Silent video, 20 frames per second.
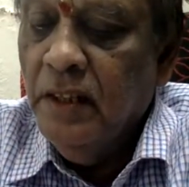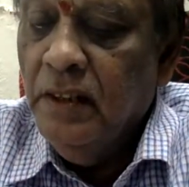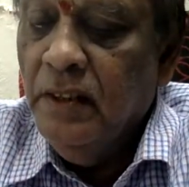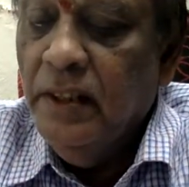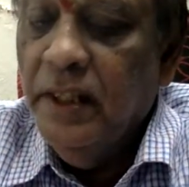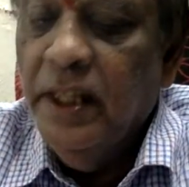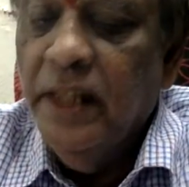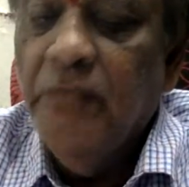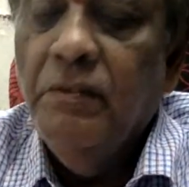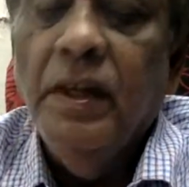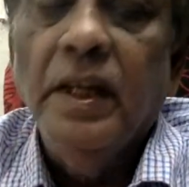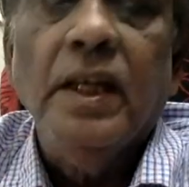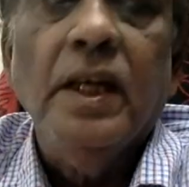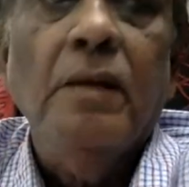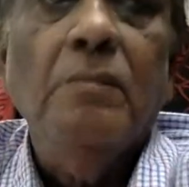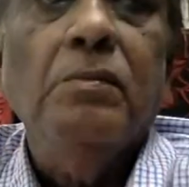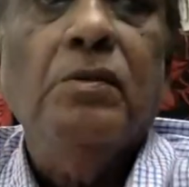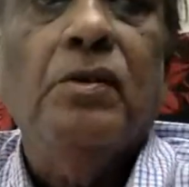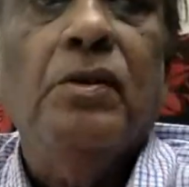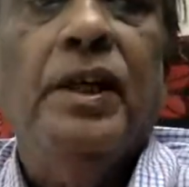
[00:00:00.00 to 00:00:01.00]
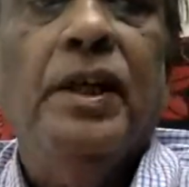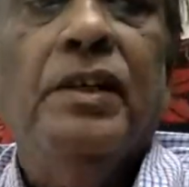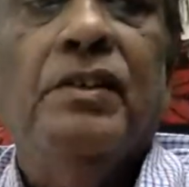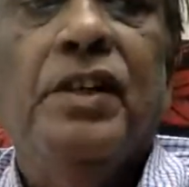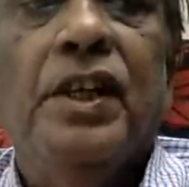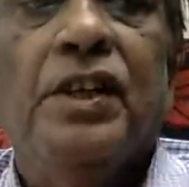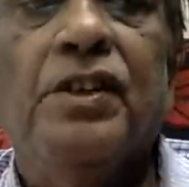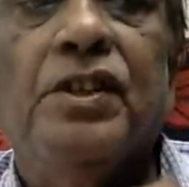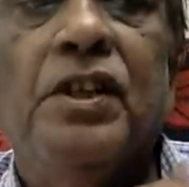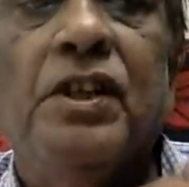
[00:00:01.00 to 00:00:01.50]
Then we come to the
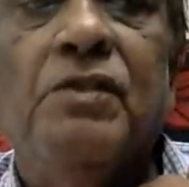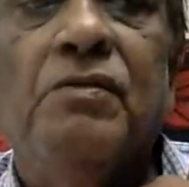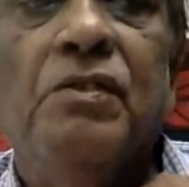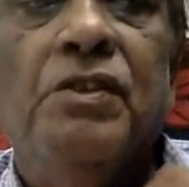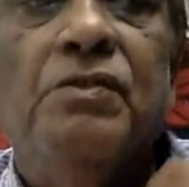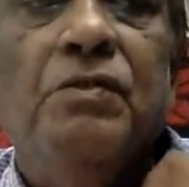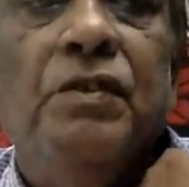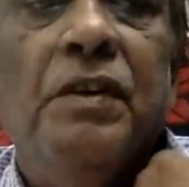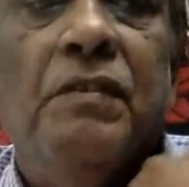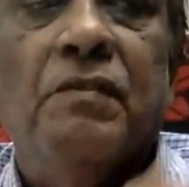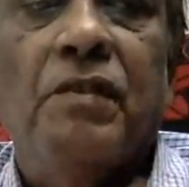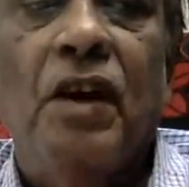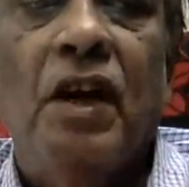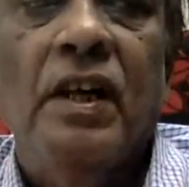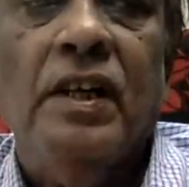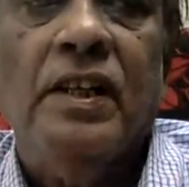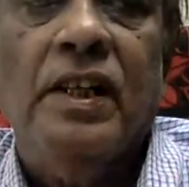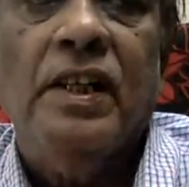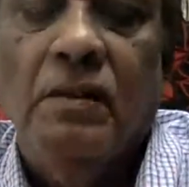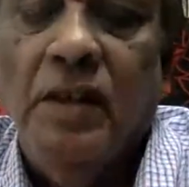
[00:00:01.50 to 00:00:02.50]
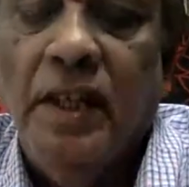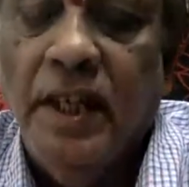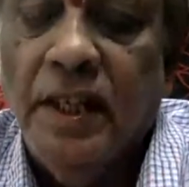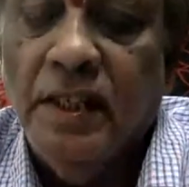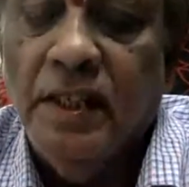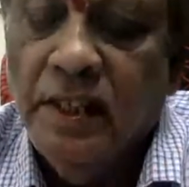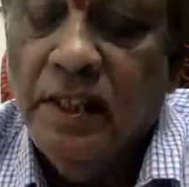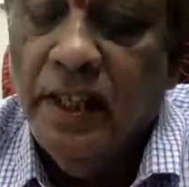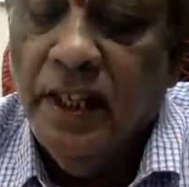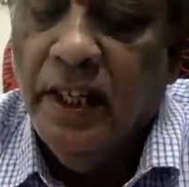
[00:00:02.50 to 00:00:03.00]
sections which we have not covered
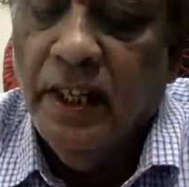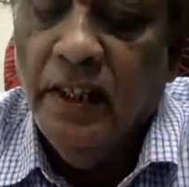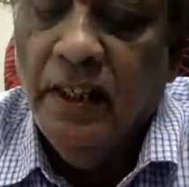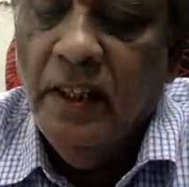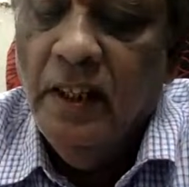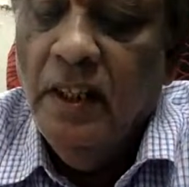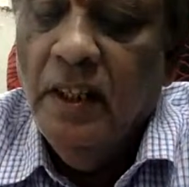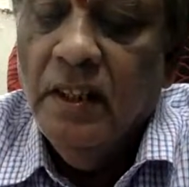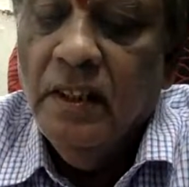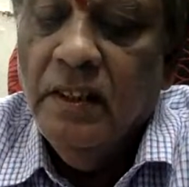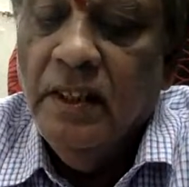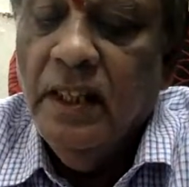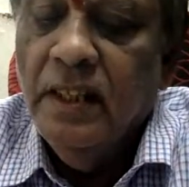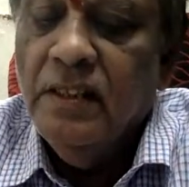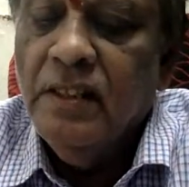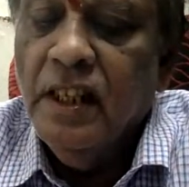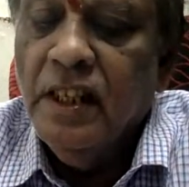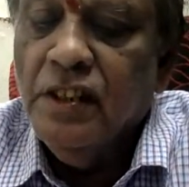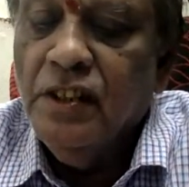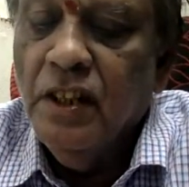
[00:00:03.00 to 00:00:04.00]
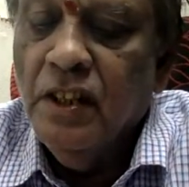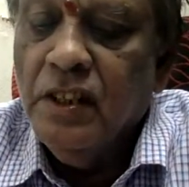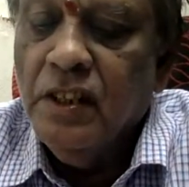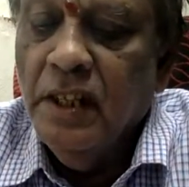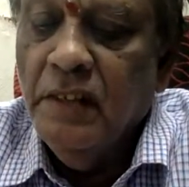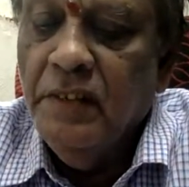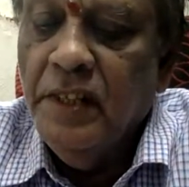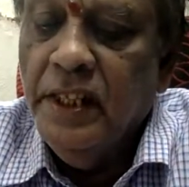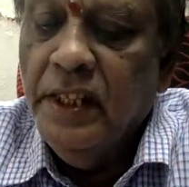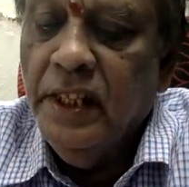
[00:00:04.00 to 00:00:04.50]
yesterday. That Section
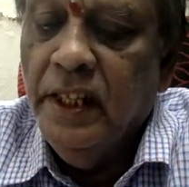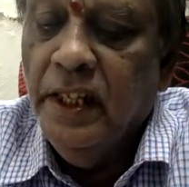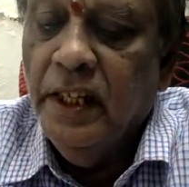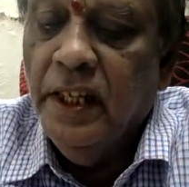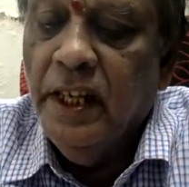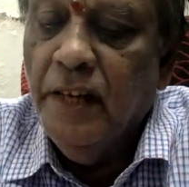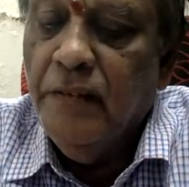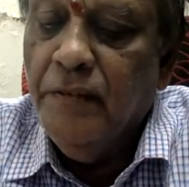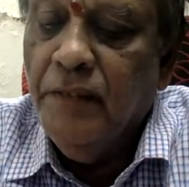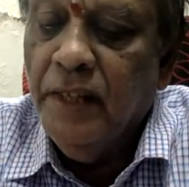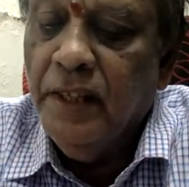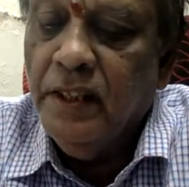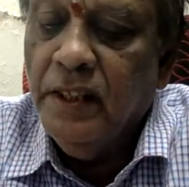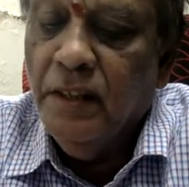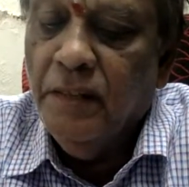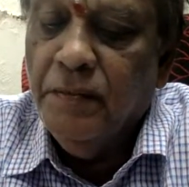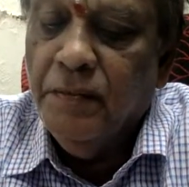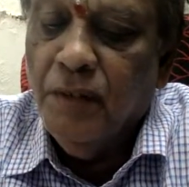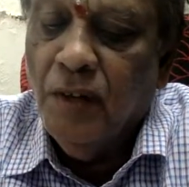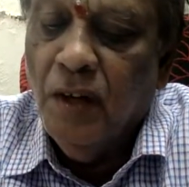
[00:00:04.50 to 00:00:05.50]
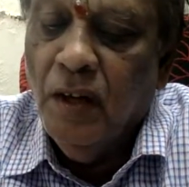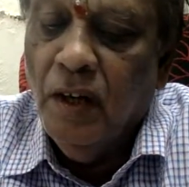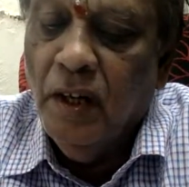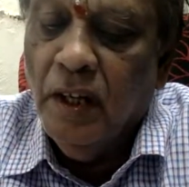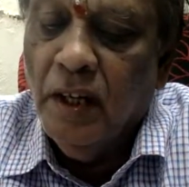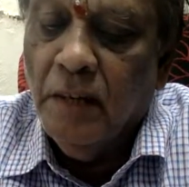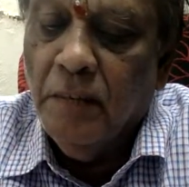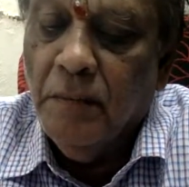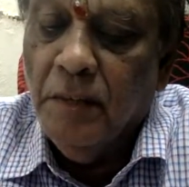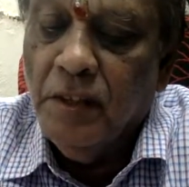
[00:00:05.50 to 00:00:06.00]
17, effect of fraud
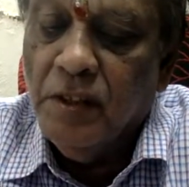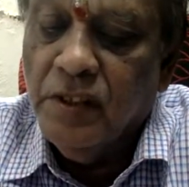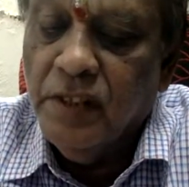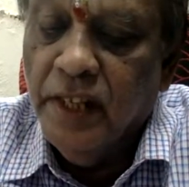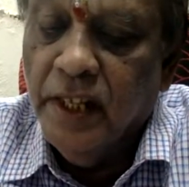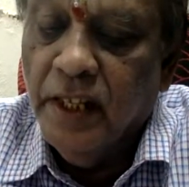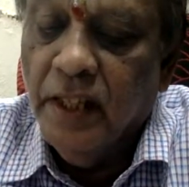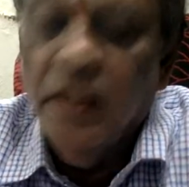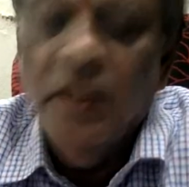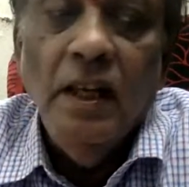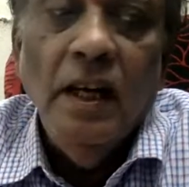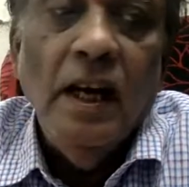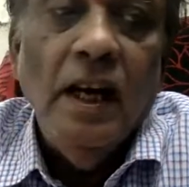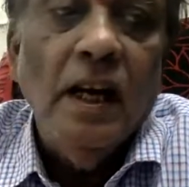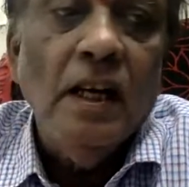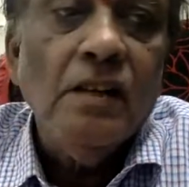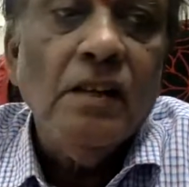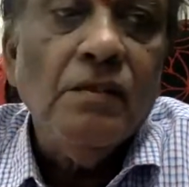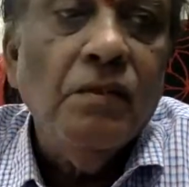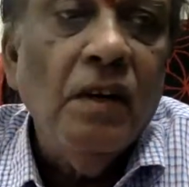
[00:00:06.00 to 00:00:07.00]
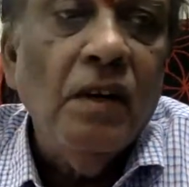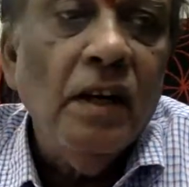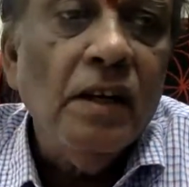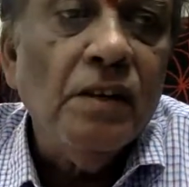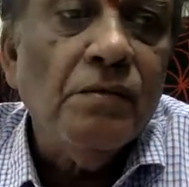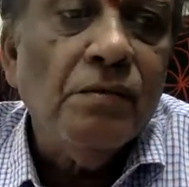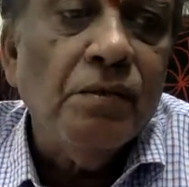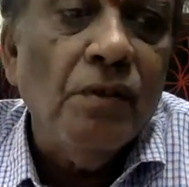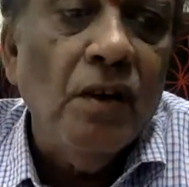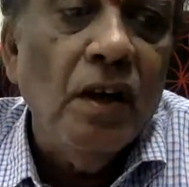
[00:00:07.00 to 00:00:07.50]
or mistake. As far
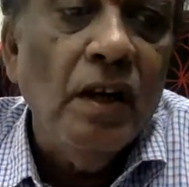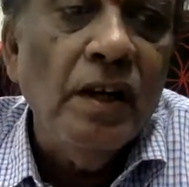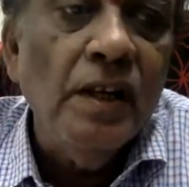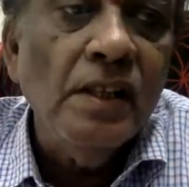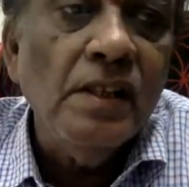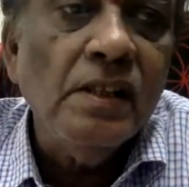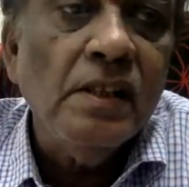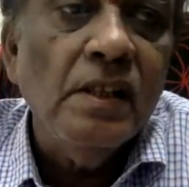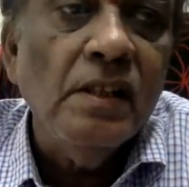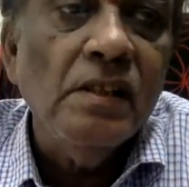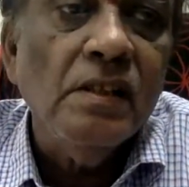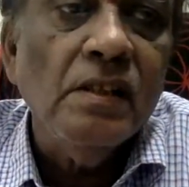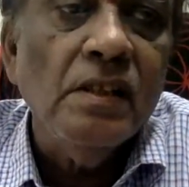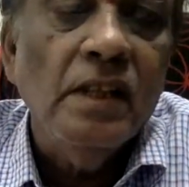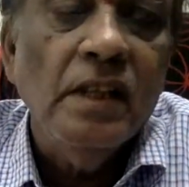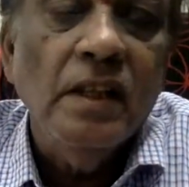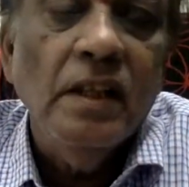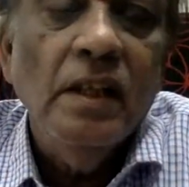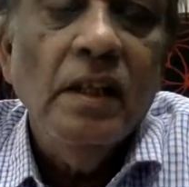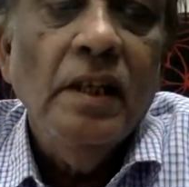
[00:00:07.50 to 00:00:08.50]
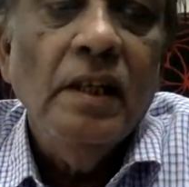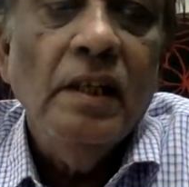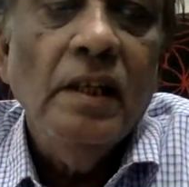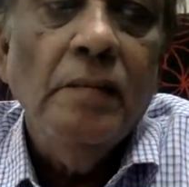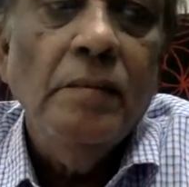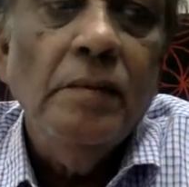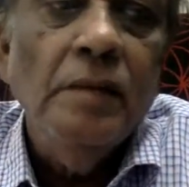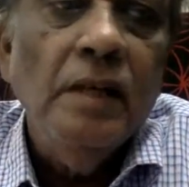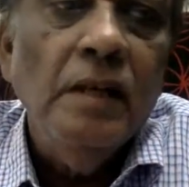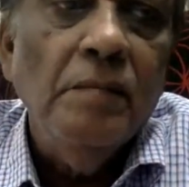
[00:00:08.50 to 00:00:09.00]
as fraud is concerned,
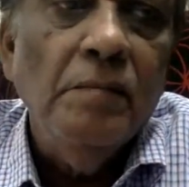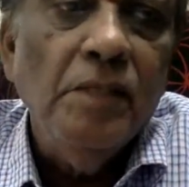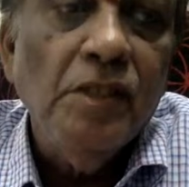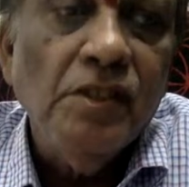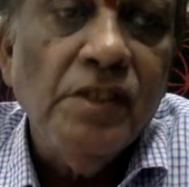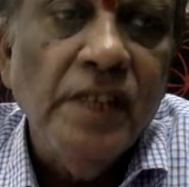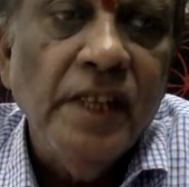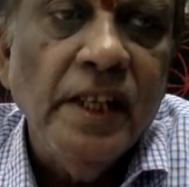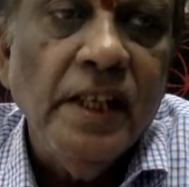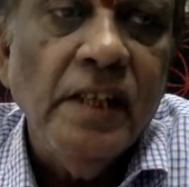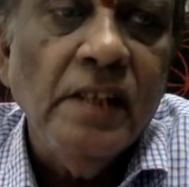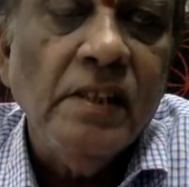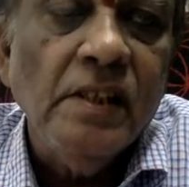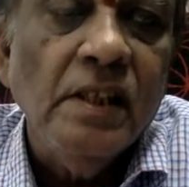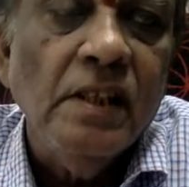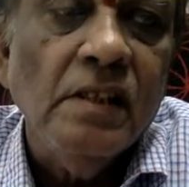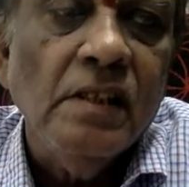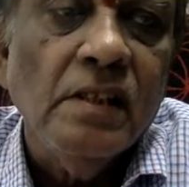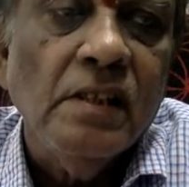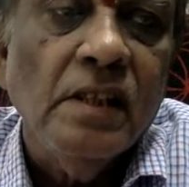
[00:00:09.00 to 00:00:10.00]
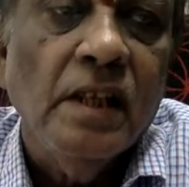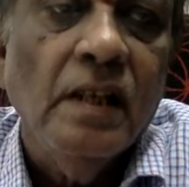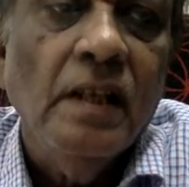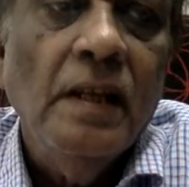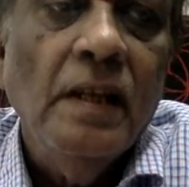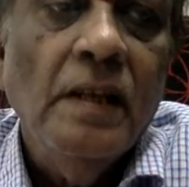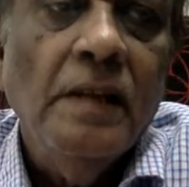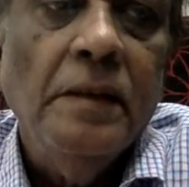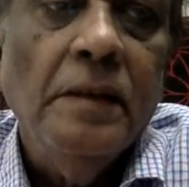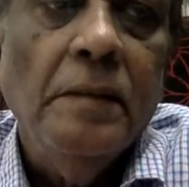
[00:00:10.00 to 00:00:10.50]
mistake is concerned,
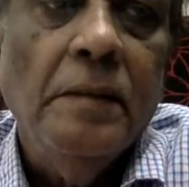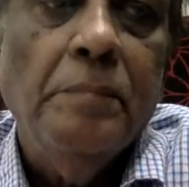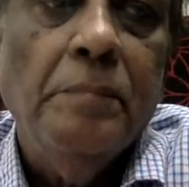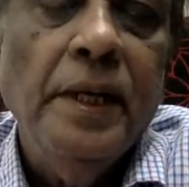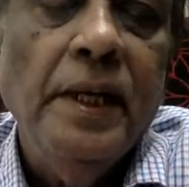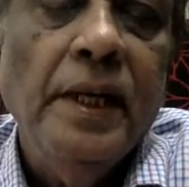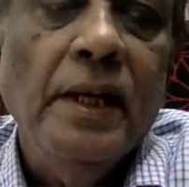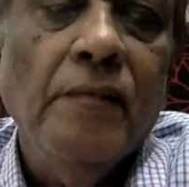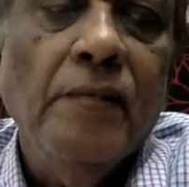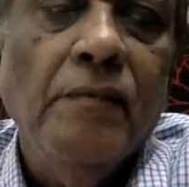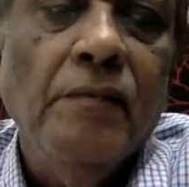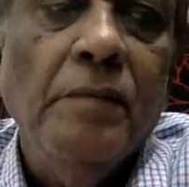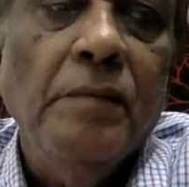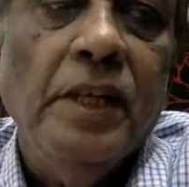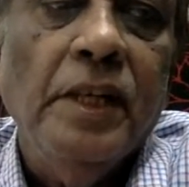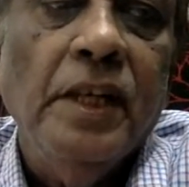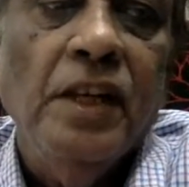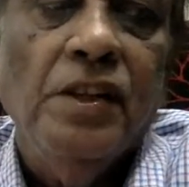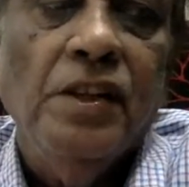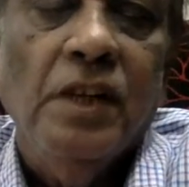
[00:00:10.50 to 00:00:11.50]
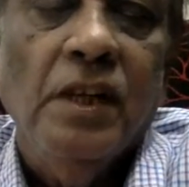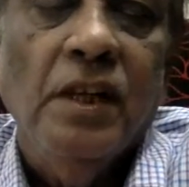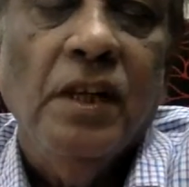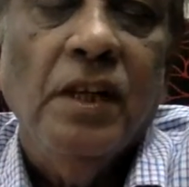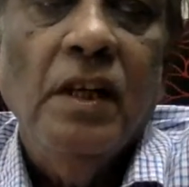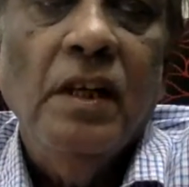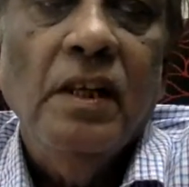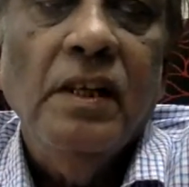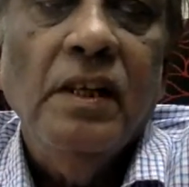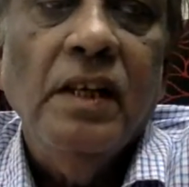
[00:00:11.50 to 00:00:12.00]
the period of limitation
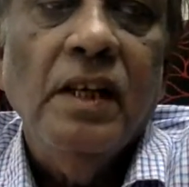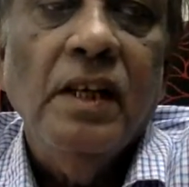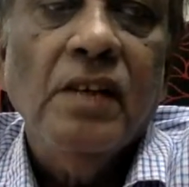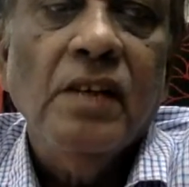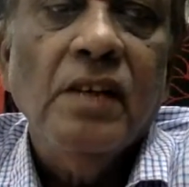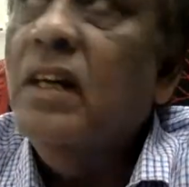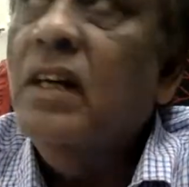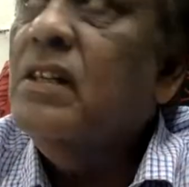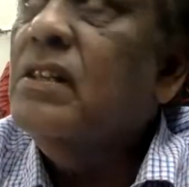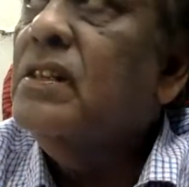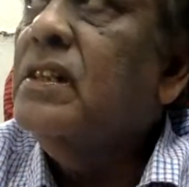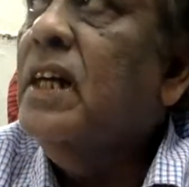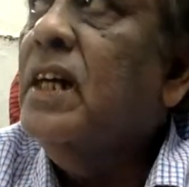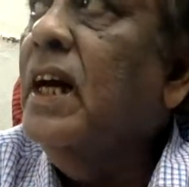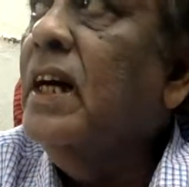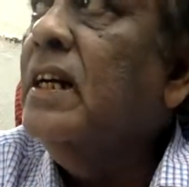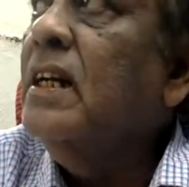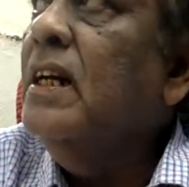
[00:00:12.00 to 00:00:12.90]
does not start